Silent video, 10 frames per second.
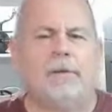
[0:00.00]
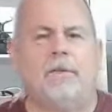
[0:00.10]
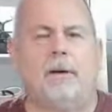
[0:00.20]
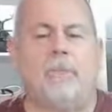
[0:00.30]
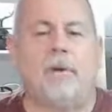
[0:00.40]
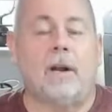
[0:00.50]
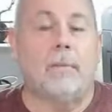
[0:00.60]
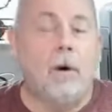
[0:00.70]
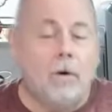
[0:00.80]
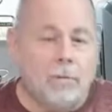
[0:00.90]
So what I'm
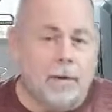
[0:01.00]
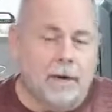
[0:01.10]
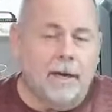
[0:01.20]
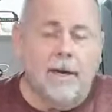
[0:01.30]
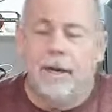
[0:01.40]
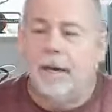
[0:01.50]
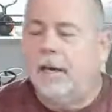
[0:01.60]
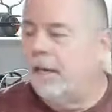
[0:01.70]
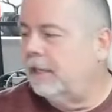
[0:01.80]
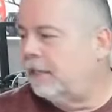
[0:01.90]
hoping
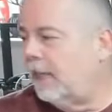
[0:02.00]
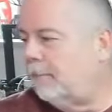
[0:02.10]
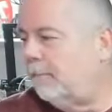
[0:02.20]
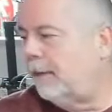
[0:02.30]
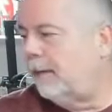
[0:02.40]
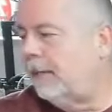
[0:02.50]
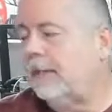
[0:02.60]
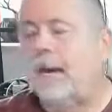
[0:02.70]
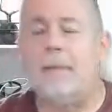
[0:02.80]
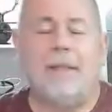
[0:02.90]
is that by the
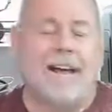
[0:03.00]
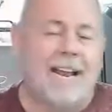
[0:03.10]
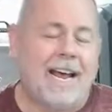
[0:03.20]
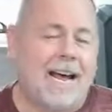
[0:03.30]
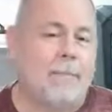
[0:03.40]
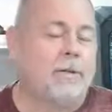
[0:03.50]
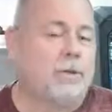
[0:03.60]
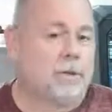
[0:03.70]
time that happens,